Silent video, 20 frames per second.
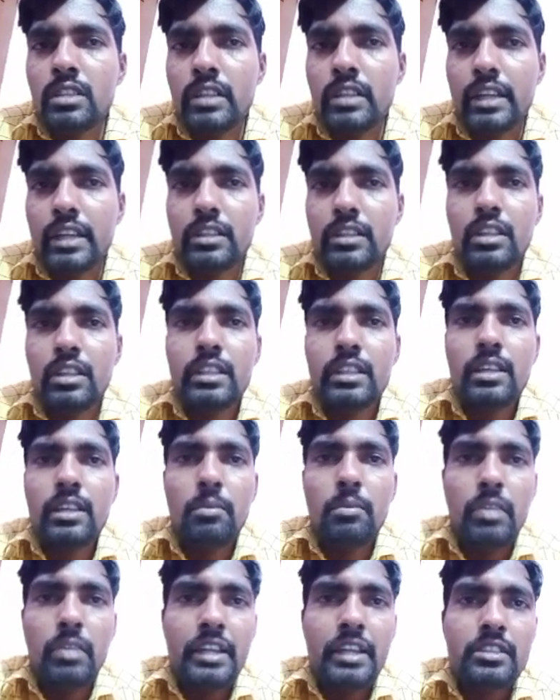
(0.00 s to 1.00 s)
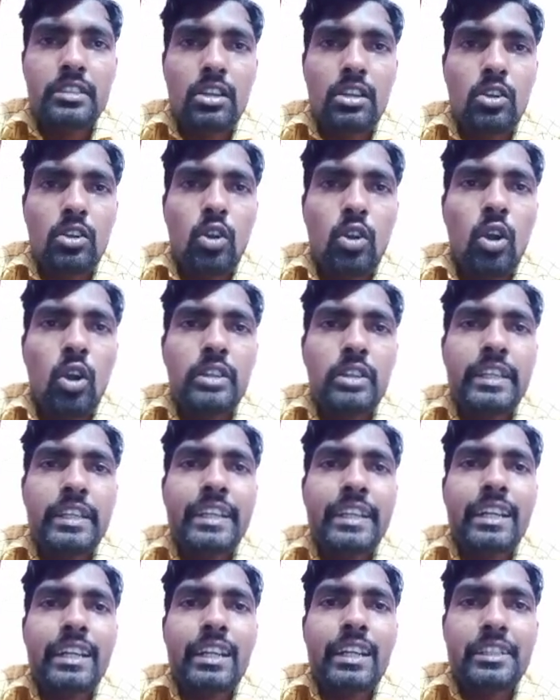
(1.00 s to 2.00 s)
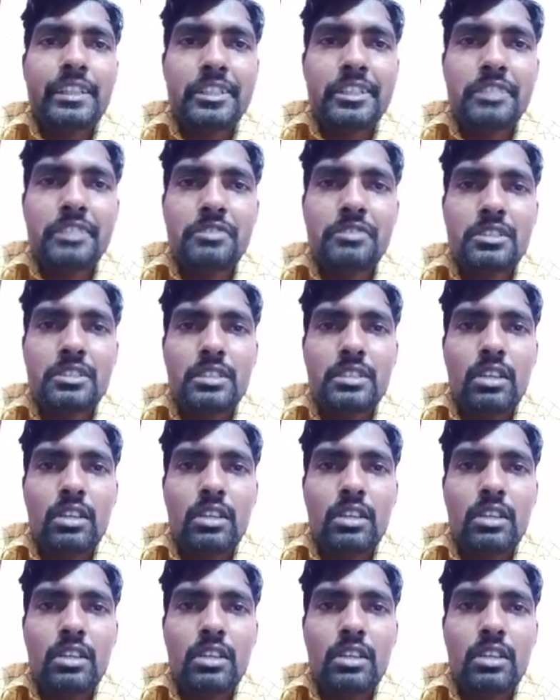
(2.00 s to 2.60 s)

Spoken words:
tectonical plates or continental drifts